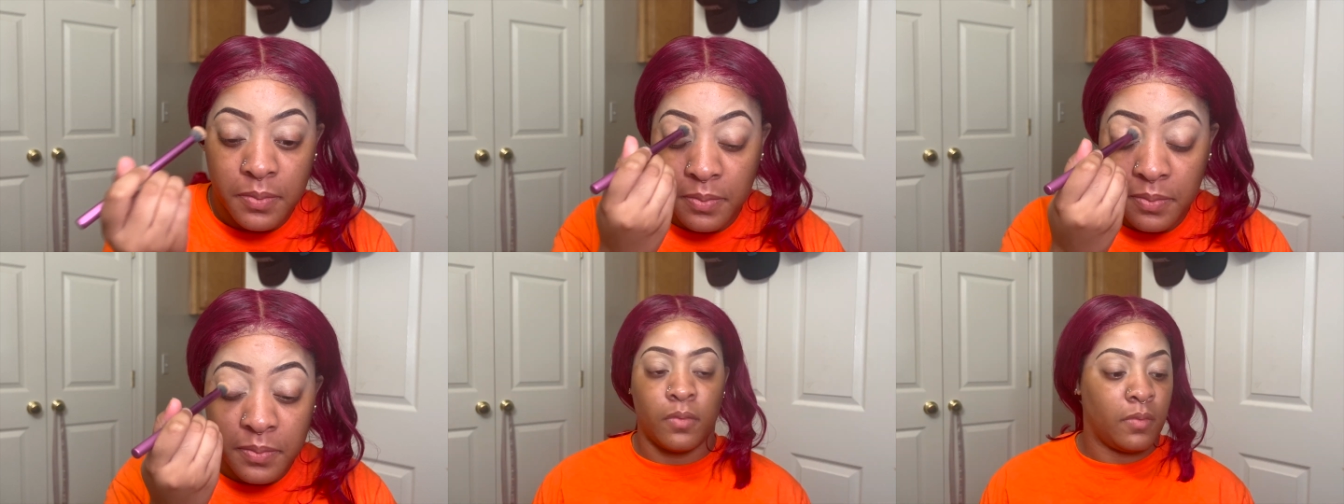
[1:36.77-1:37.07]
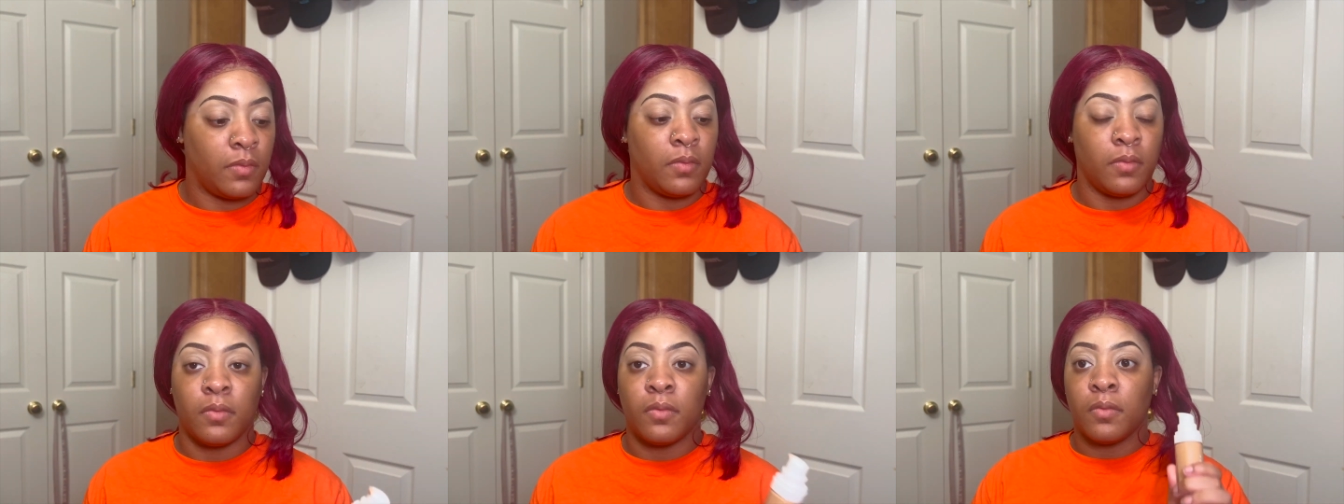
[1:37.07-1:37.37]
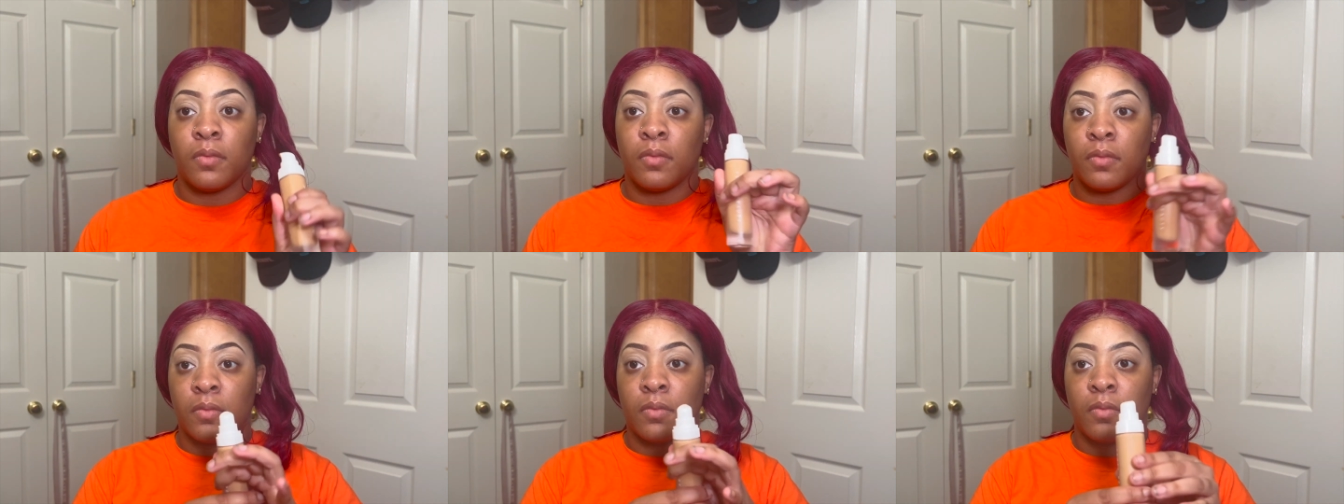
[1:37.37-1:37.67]
For
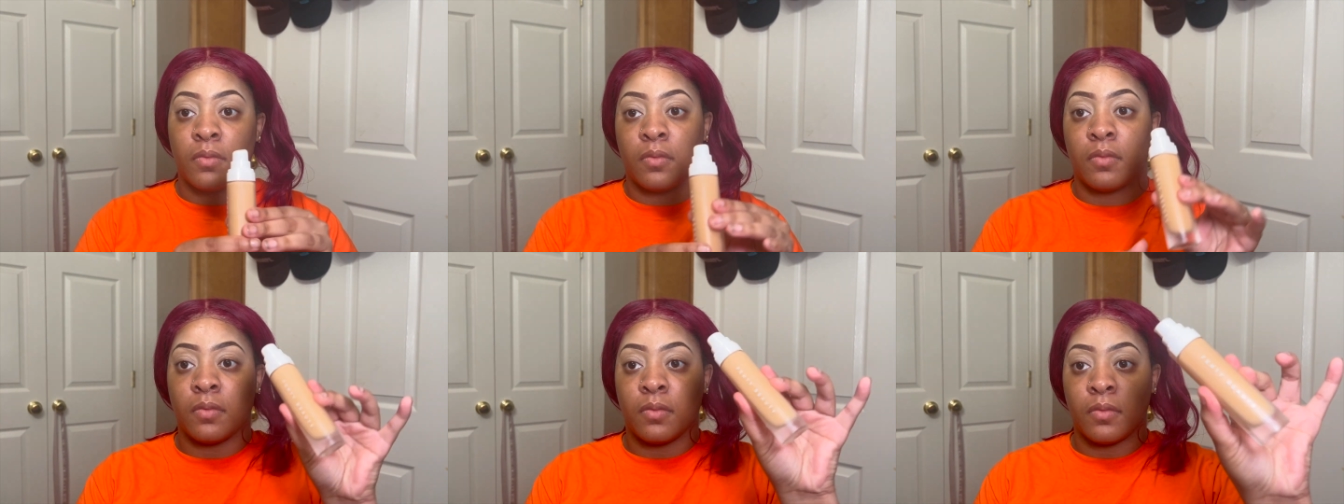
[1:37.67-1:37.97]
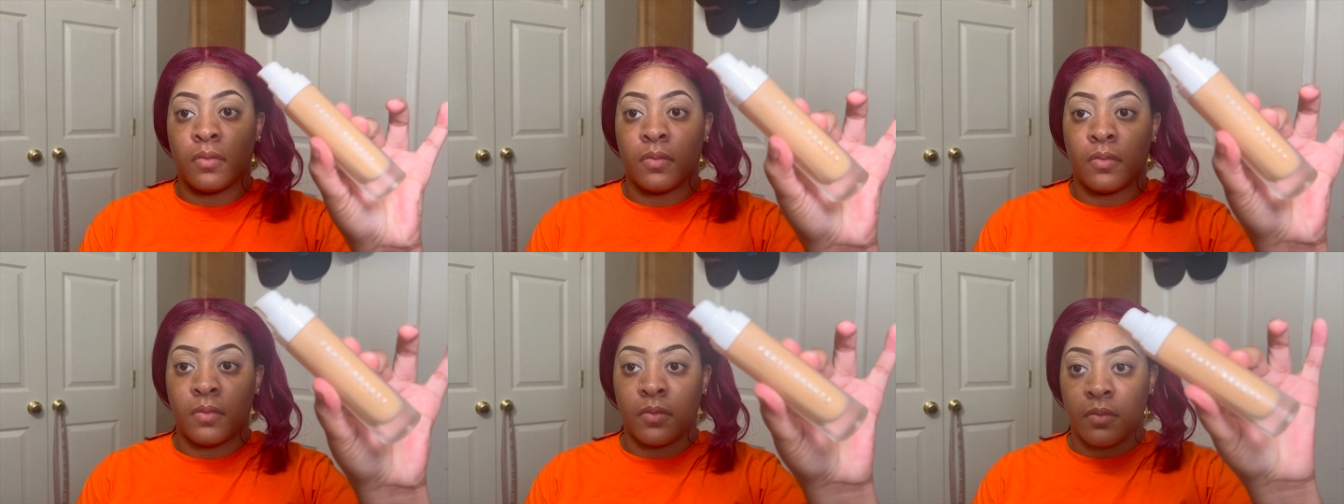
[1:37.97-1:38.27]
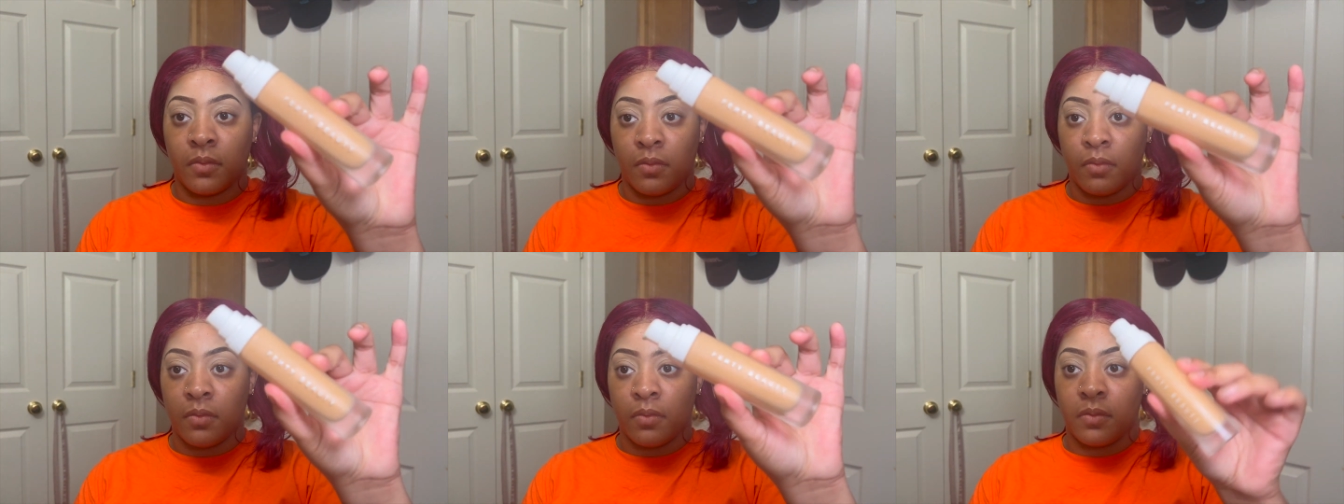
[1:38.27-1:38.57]
foundation, I'm going
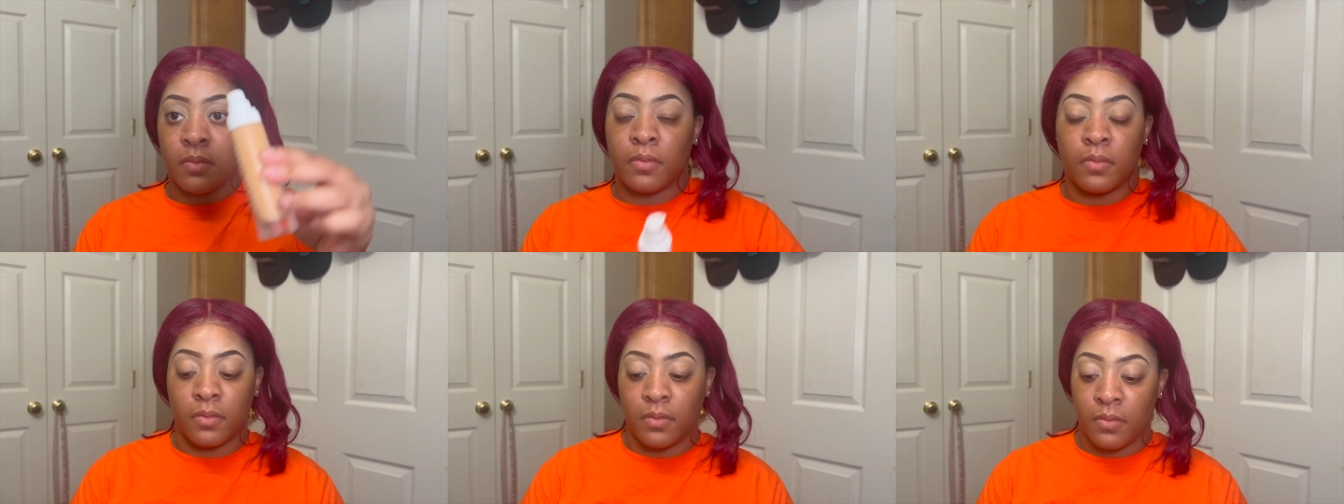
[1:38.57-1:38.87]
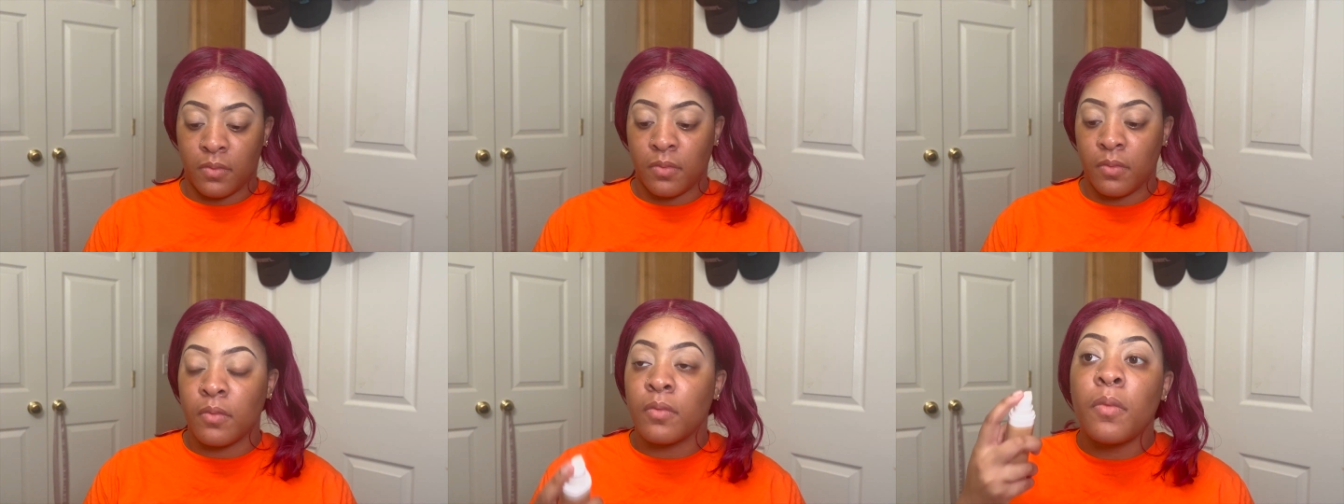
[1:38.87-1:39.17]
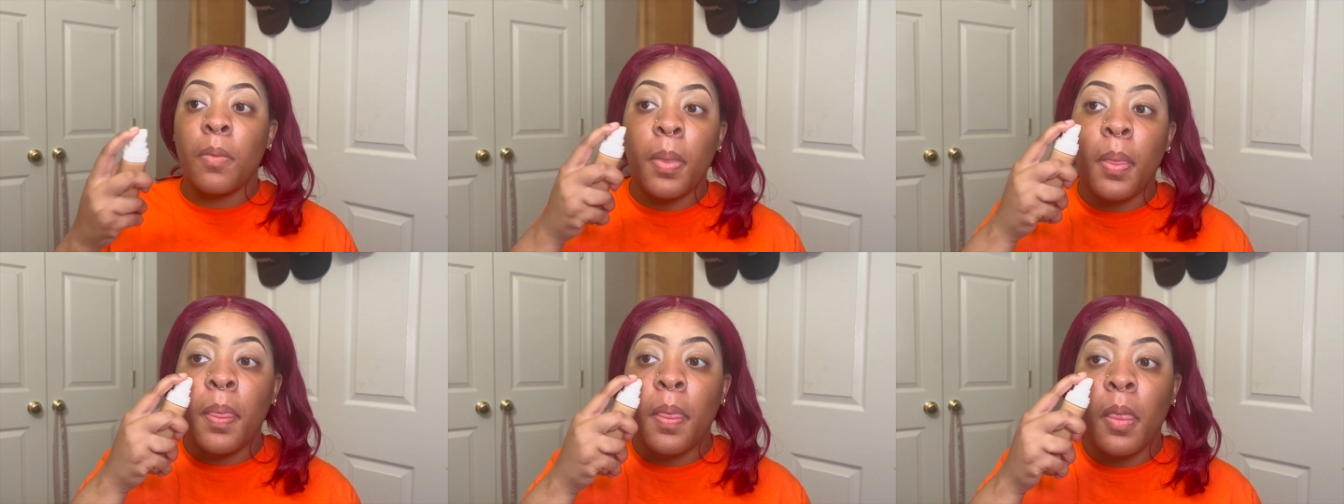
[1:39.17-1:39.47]
in with my
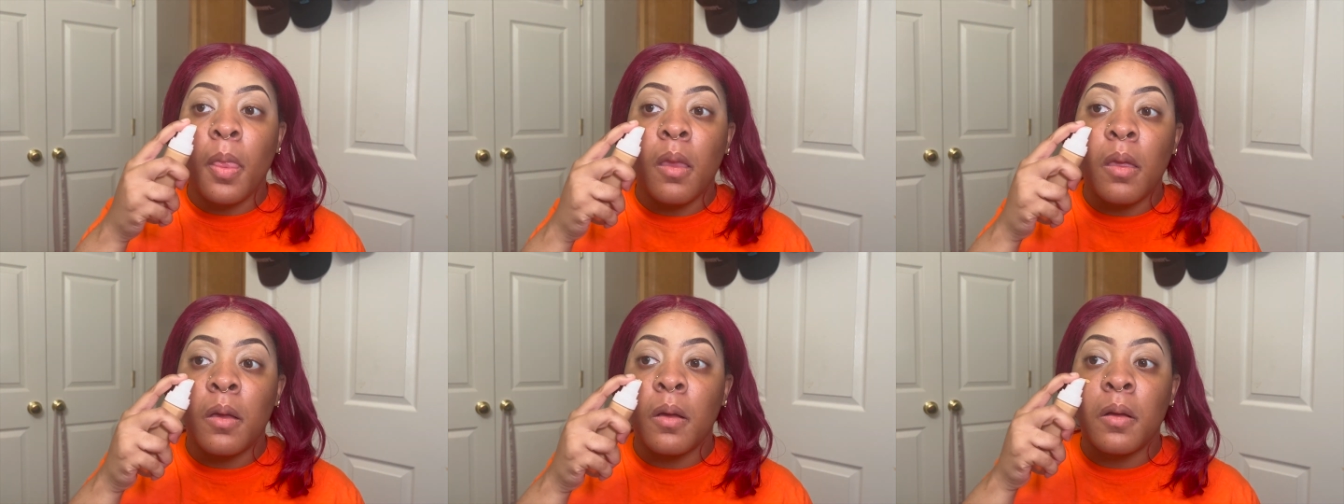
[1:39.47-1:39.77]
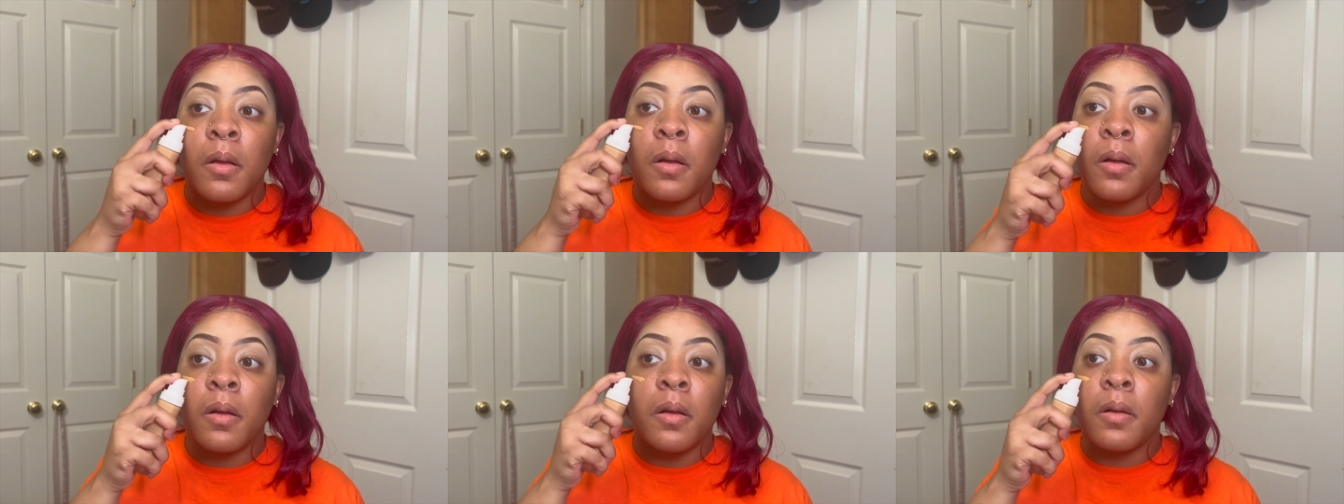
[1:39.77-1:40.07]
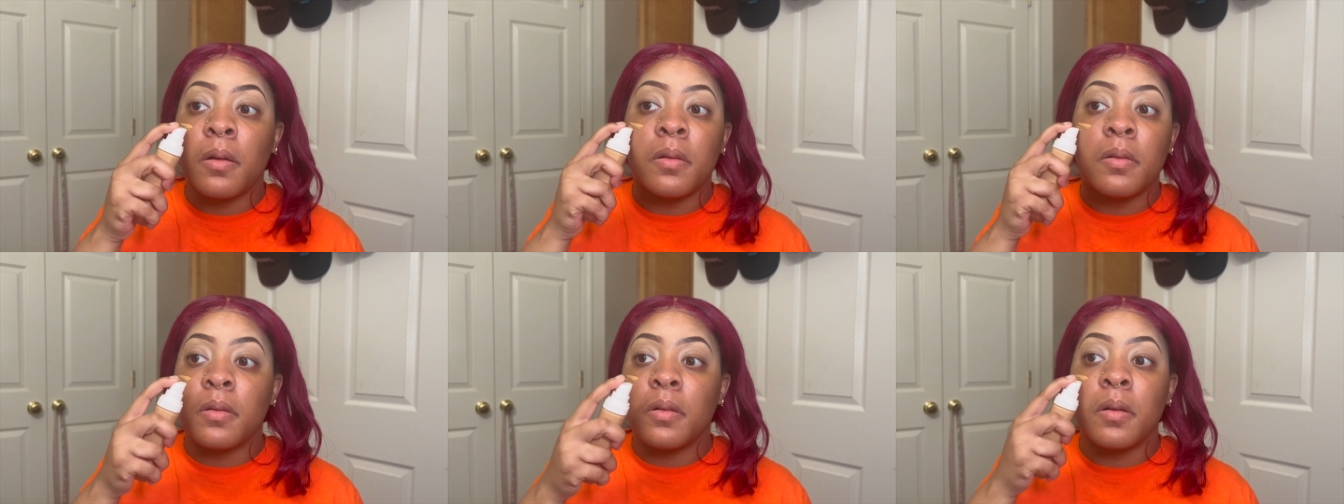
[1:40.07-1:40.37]
Fenty Beauty Pro
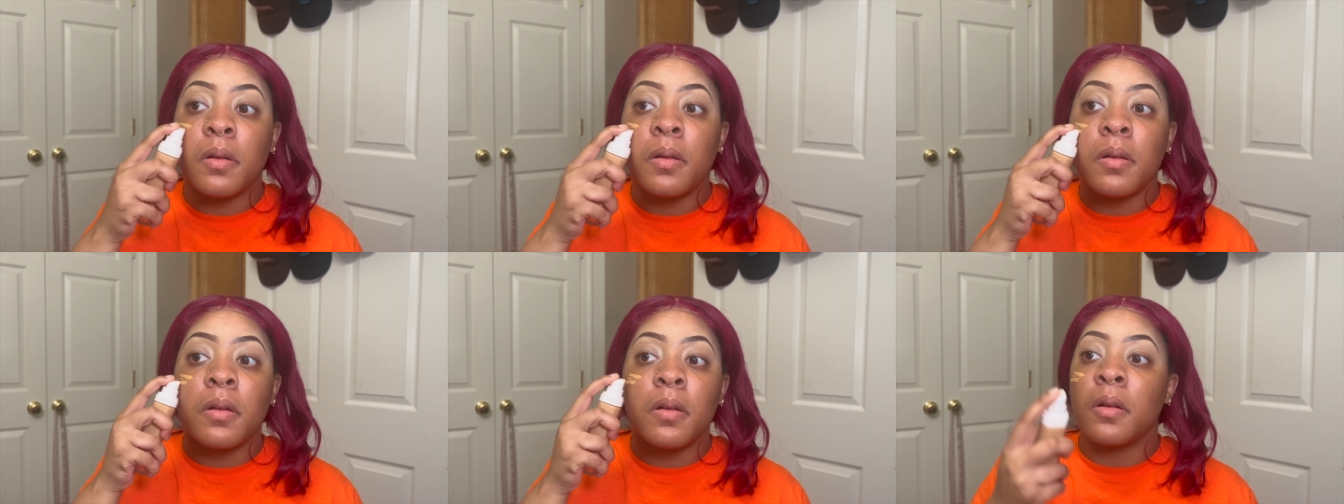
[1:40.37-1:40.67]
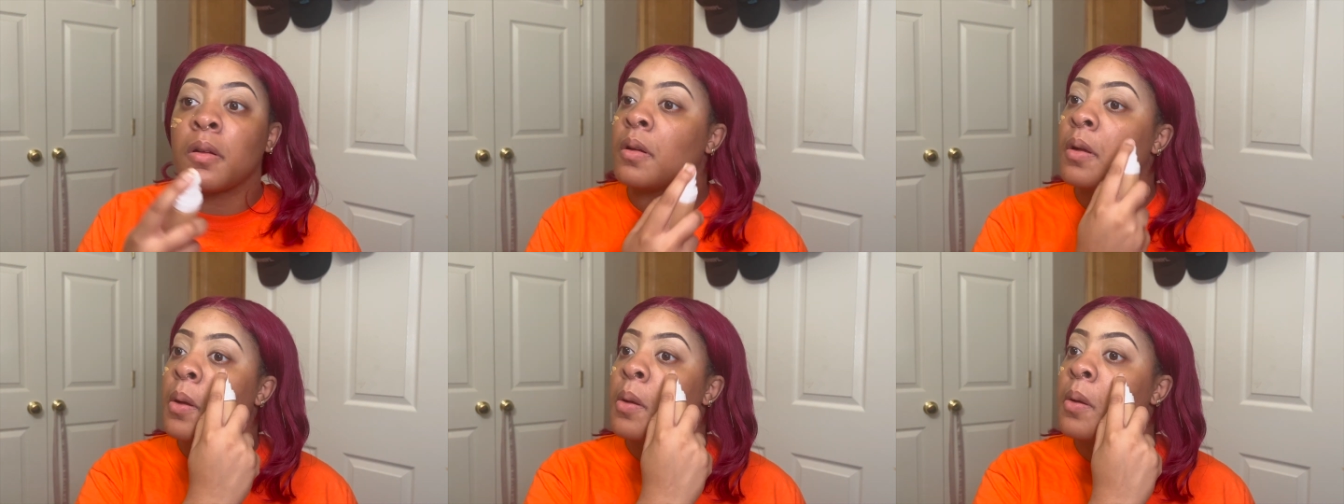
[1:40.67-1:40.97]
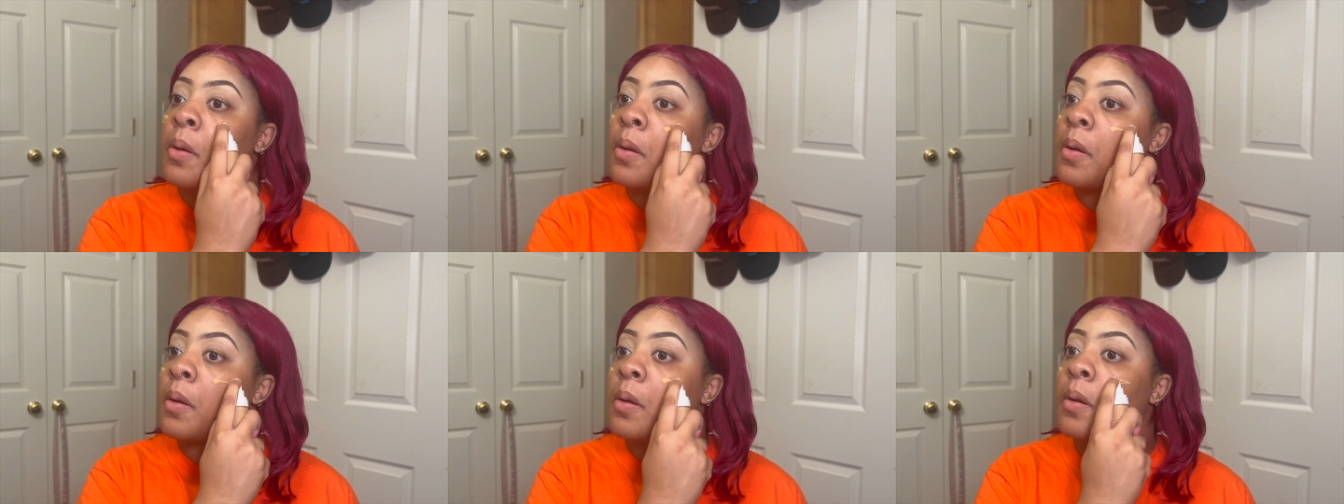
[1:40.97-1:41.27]
Filter Soft
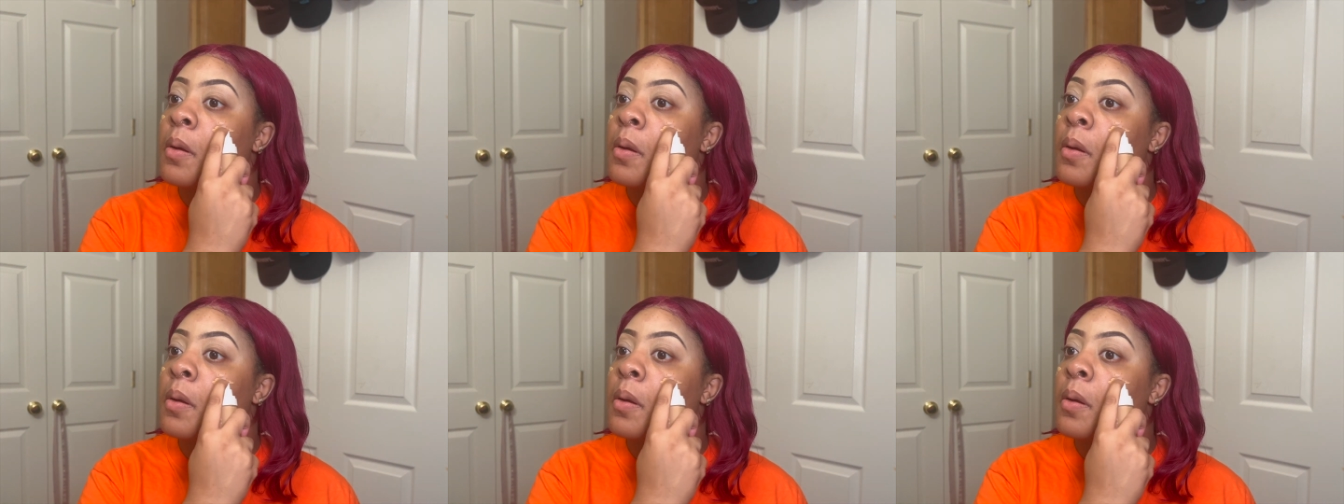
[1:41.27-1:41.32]
Matte